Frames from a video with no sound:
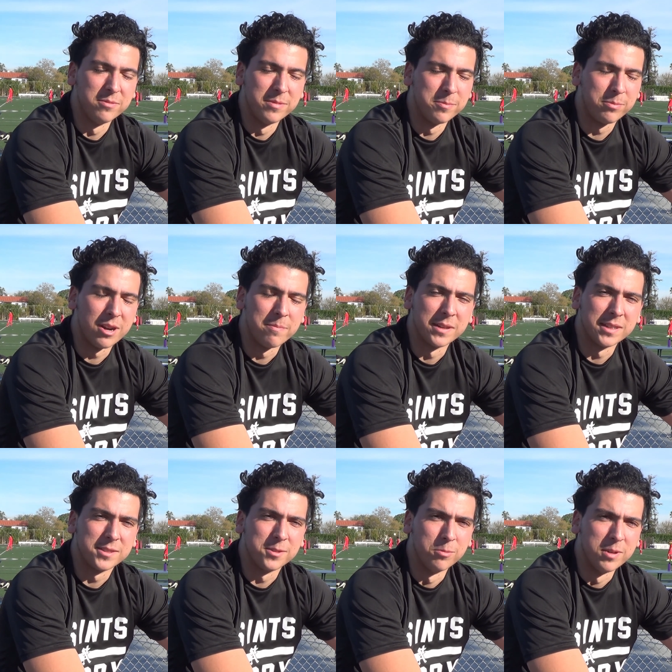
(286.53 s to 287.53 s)
we've been prepping
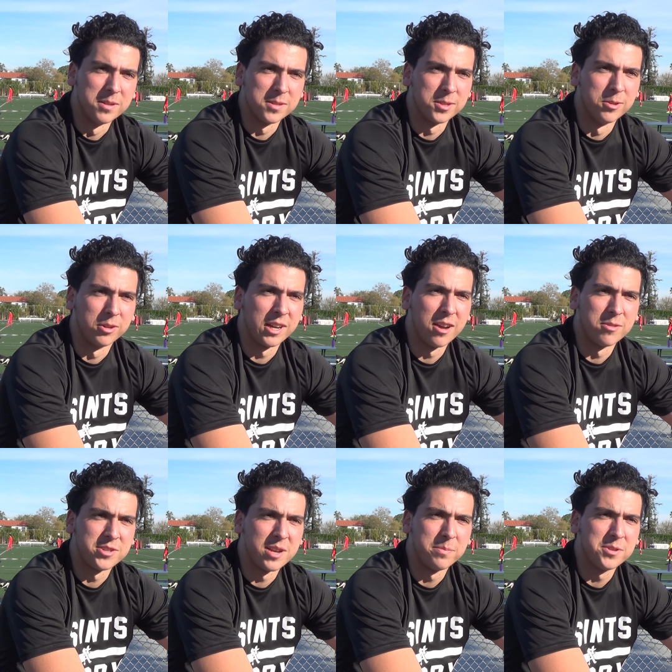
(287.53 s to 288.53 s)
to win a
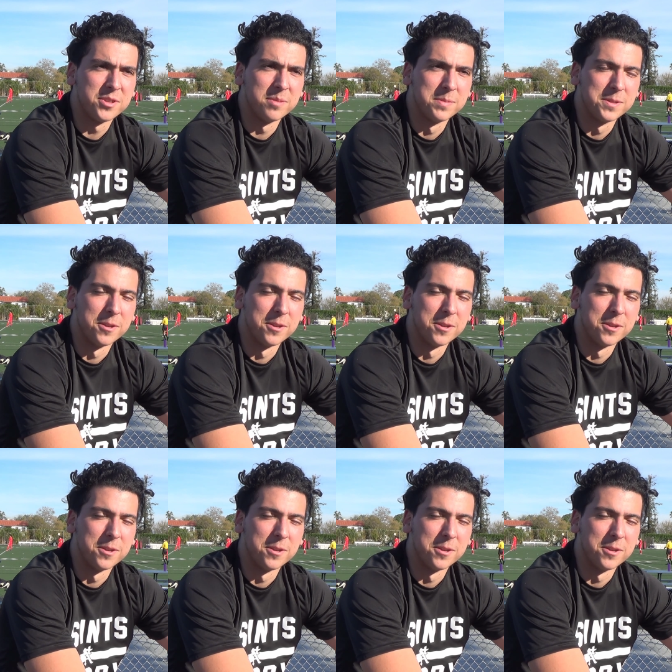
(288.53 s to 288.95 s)
SoCal championship,